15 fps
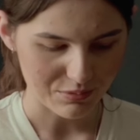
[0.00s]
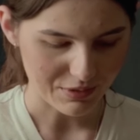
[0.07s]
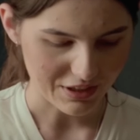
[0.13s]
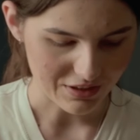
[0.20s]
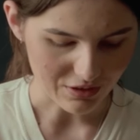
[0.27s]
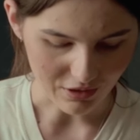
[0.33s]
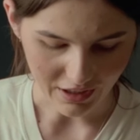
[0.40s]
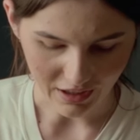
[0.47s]
me
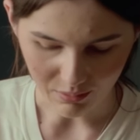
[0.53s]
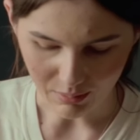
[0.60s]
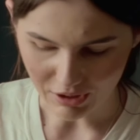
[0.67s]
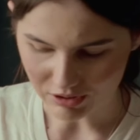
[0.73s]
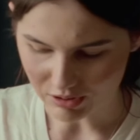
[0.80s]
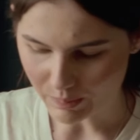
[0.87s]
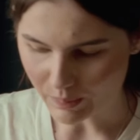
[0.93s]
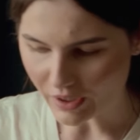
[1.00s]
talking
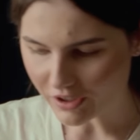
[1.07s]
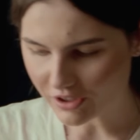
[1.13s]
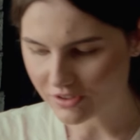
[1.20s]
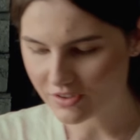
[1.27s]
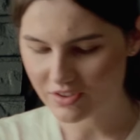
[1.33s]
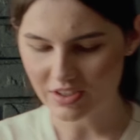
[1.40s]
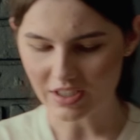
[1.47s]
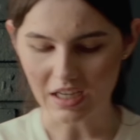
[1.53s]
about the
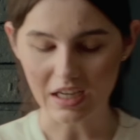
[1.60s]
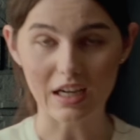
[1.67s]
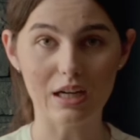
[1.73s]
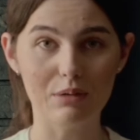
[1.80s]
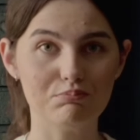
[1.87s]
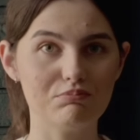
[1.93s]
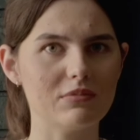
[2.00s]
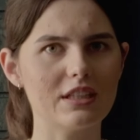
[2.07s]
parts.
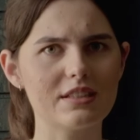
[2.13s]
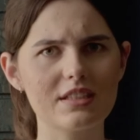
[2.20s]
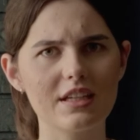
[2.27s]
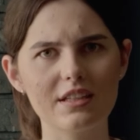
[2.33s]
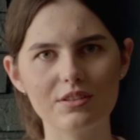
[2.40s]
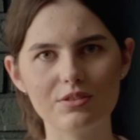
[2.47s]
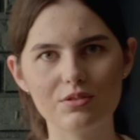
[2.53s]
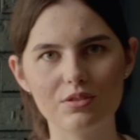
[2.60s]
Let's get
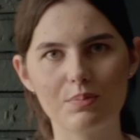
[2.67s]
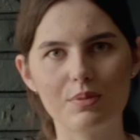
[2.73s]
into the